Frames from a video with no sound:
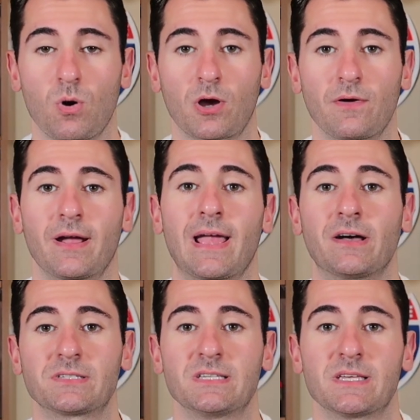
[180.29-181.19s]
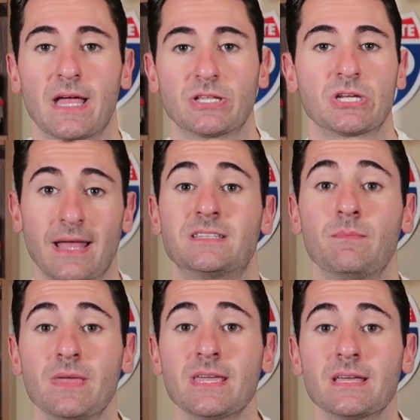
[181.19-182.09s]
walk around Galaxy's Edge. And to
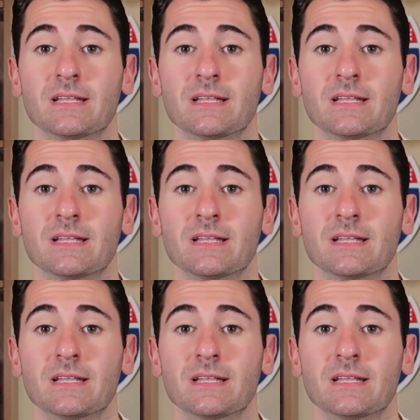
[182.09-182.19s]
me,